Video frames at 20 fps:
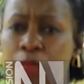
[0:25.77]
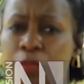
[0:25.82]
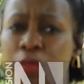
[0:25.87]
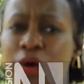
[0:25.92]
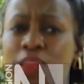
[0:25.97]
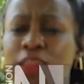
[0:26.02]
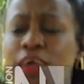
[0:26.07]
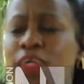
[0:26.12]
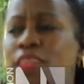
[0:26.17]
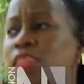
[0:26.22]

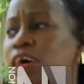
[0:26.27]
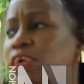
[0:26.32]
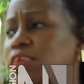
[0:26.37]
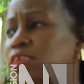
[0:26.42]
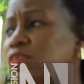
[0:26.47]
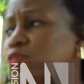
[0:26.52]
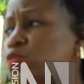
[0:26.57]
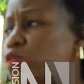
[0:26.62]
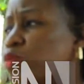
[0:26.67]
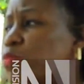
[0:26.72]
But then that
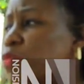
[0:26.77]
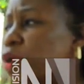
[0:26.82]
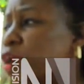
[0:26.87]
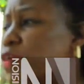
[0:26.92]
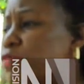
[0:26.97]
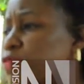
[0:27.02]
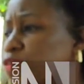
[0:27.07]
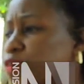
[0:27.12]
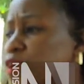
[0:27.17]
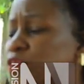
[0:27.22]
is homework
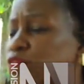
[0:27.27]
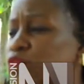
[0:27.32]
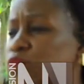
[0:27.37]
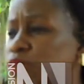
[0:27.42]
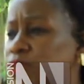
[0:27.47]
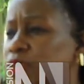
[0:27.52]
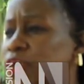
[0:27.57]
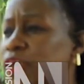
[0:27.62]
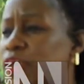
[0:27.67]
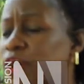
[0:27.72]
for us to
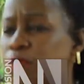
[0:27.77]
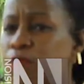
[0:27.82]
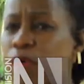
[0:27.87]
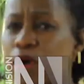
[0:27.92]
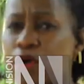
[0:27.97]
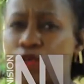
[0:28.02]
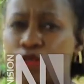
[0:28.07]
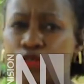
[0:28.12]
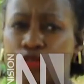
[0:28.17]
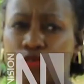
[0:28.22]
think
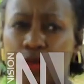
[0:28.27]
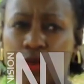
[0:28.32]
about